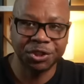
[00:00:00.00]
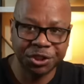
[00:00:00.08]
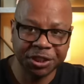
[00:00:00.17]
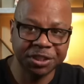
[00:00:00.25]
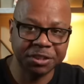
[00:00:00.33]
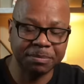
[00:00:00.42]

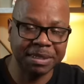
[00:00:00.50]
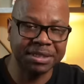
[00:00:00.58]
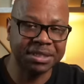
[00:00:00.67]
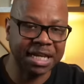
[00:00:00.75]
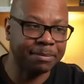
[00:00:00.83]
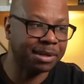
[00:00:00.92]
Jesus makes a
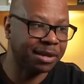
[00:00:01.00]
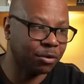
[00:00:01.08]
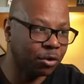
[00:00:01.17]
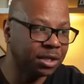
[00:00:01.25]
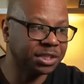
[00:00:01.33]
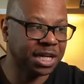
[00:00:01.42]
statement later
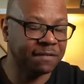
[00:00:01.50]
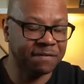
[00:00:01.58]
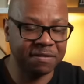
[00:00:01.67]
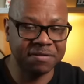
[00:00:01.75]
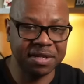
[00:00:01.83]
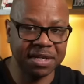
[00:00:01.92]
on in John
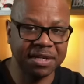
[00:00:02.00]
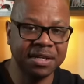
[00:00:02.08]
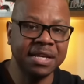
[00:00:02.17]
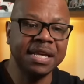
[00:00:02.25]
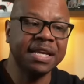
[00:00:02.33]
15.